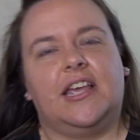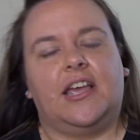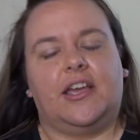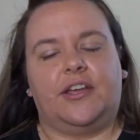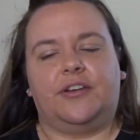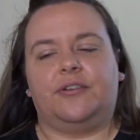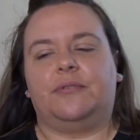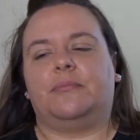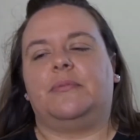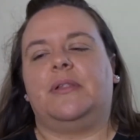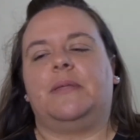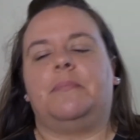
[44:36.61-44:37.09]

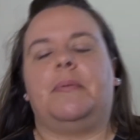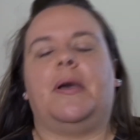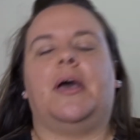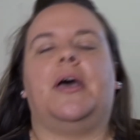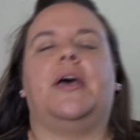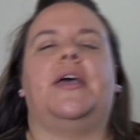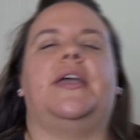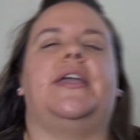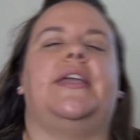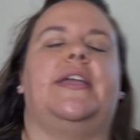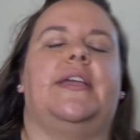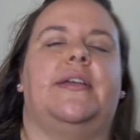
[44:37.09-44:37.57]
I normally
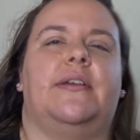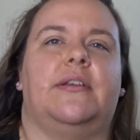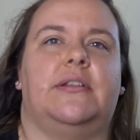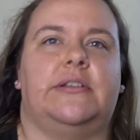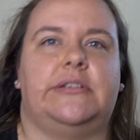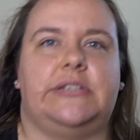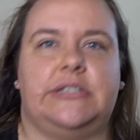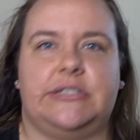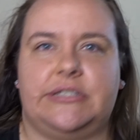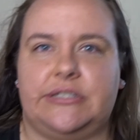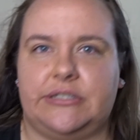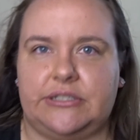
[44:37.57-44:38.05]
buy
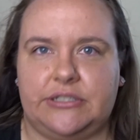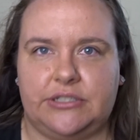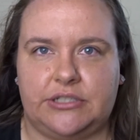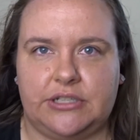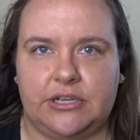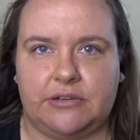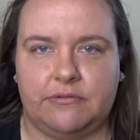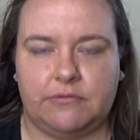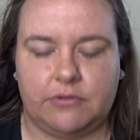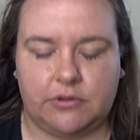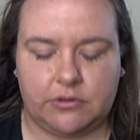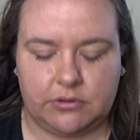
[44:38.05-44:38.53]
just
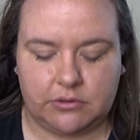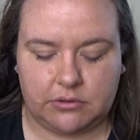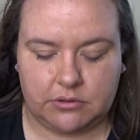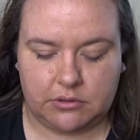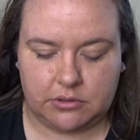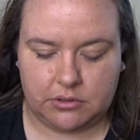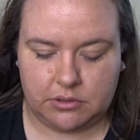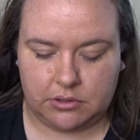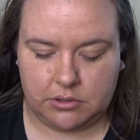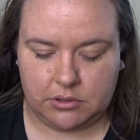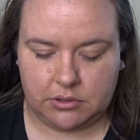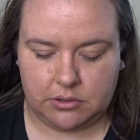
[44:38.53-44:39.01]
general
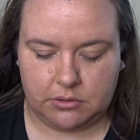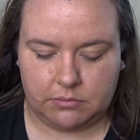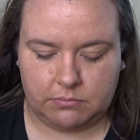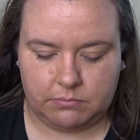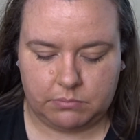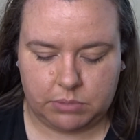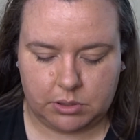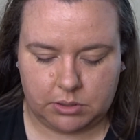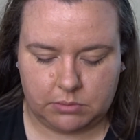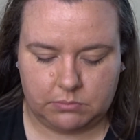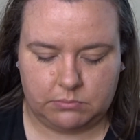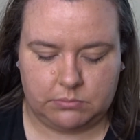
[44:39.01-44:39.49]

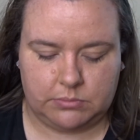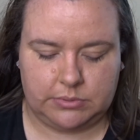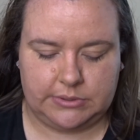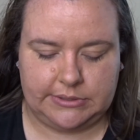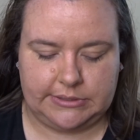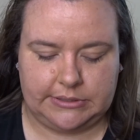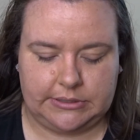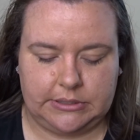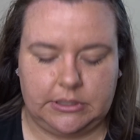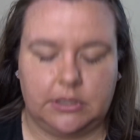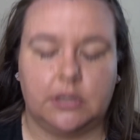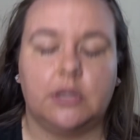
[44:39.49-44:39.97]

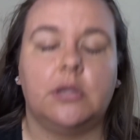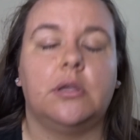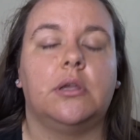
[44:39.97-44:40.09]
pumps.